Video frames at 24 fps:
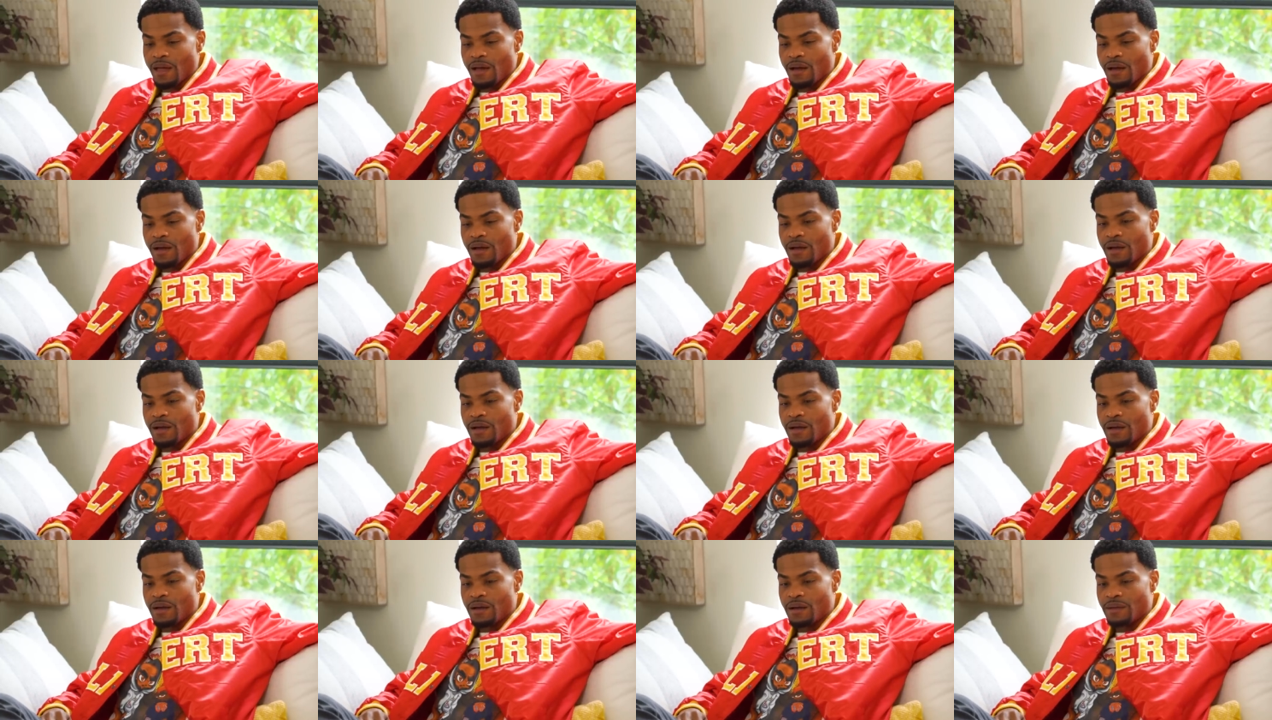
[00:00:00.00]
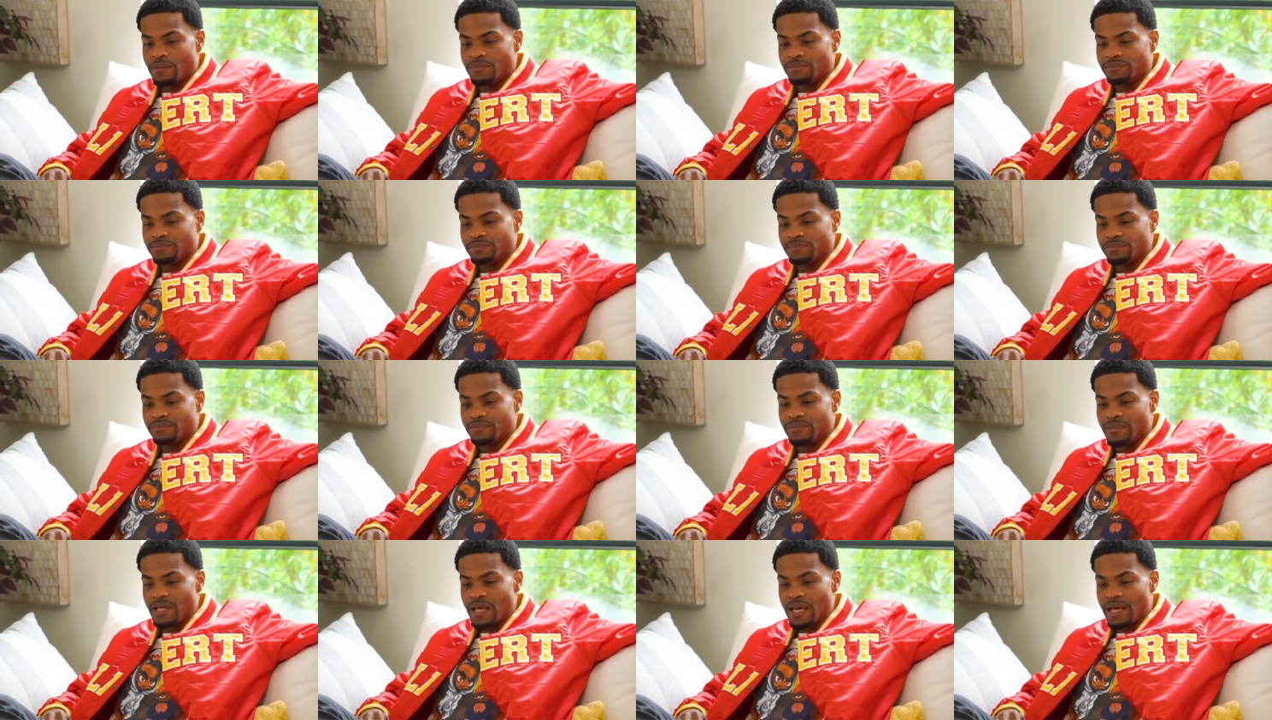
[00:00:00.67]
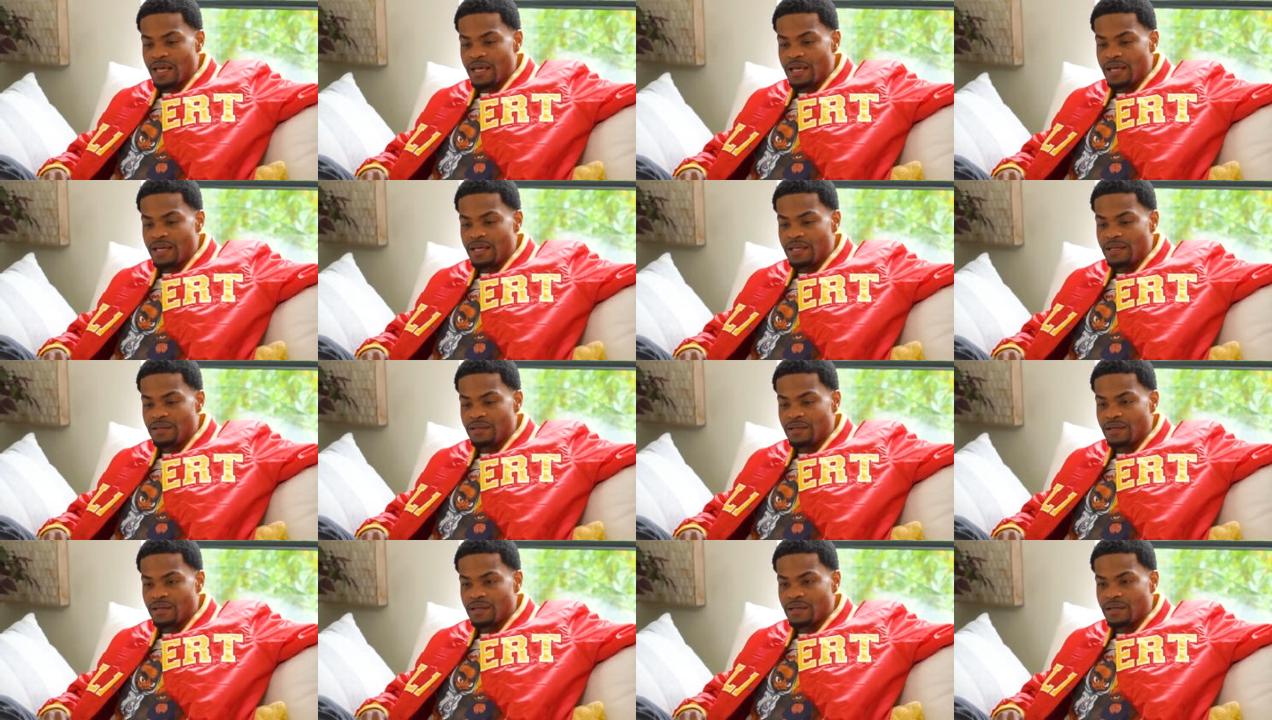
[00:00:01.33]
Um,
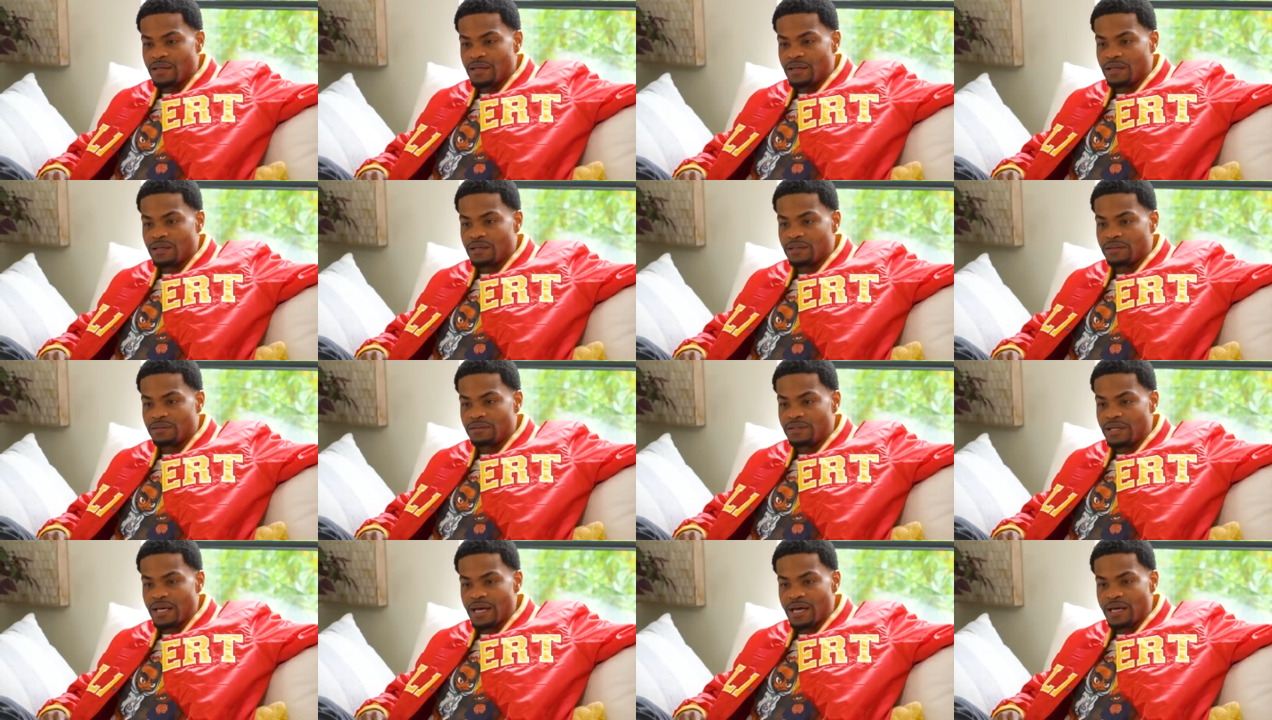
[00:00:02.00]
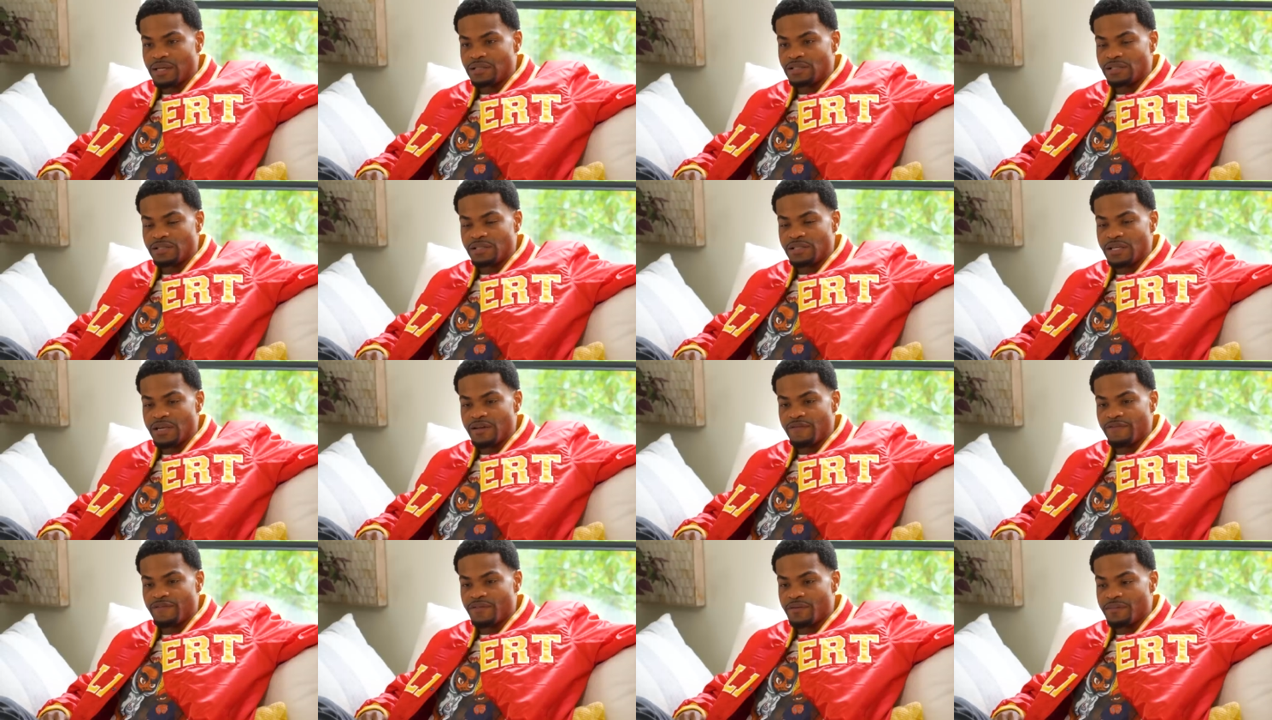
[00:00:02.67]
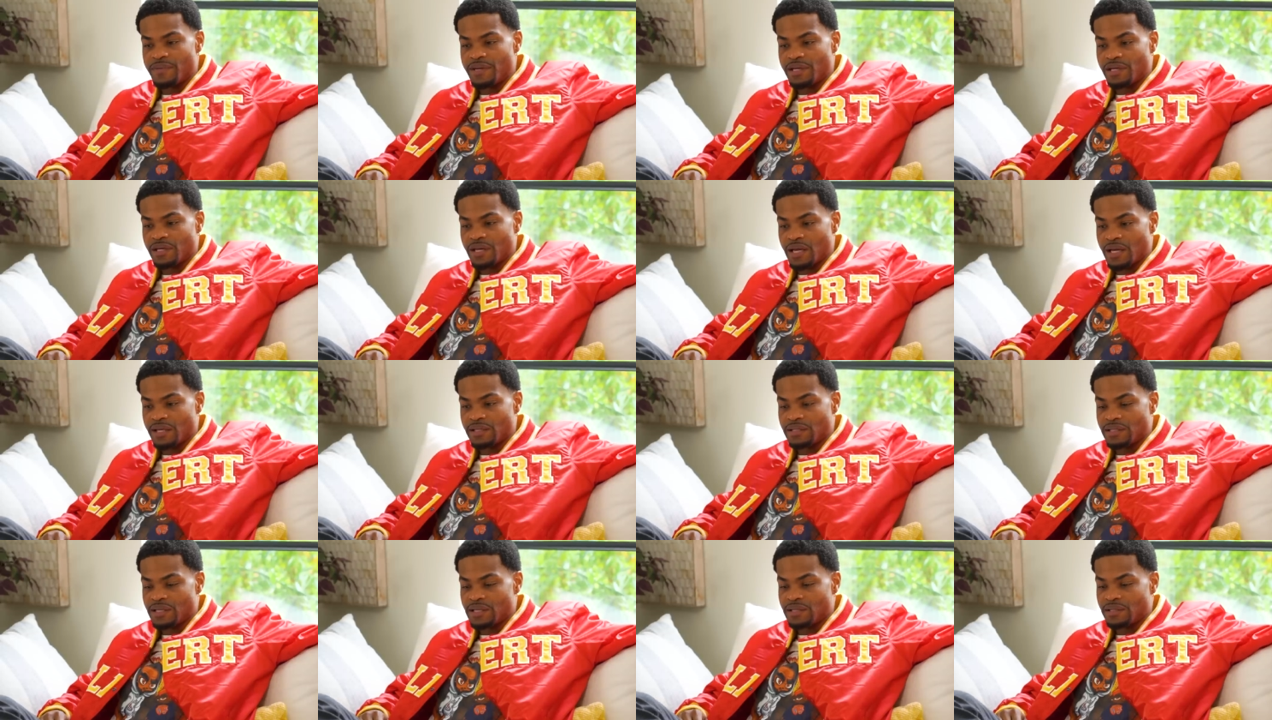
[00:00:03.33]
and uh, yeah, I just didn't film any
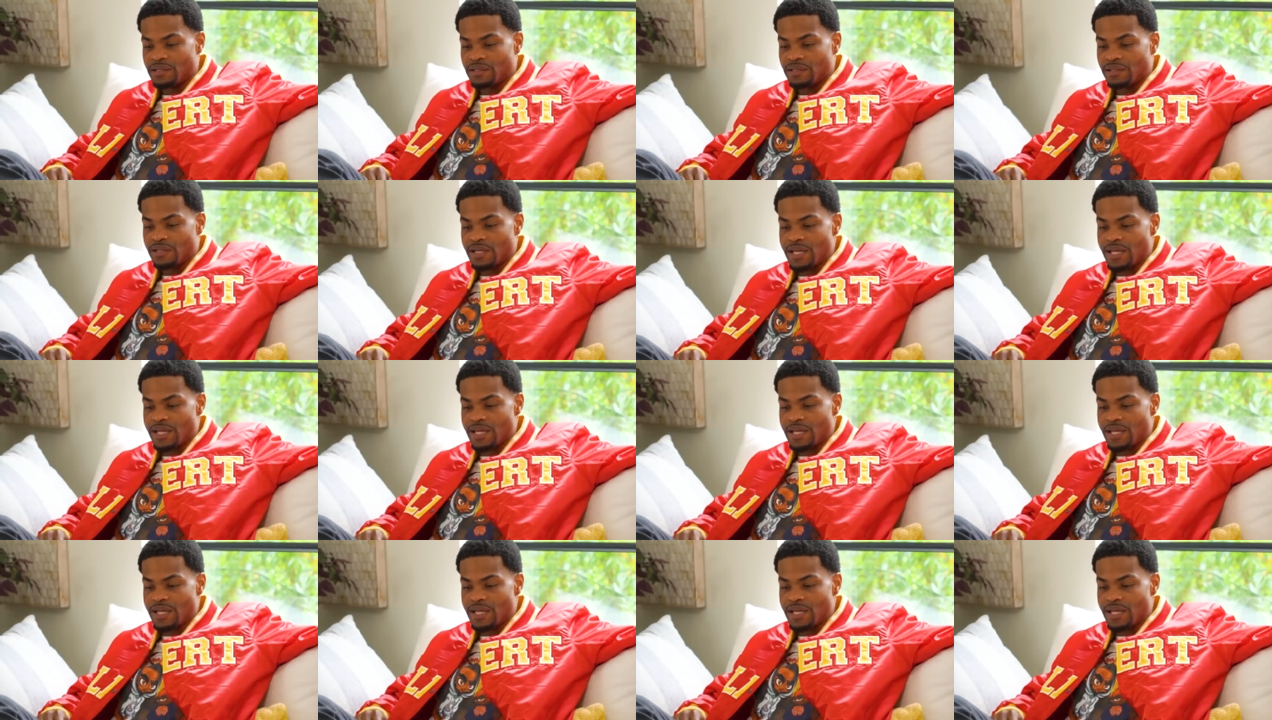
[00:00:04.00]
content,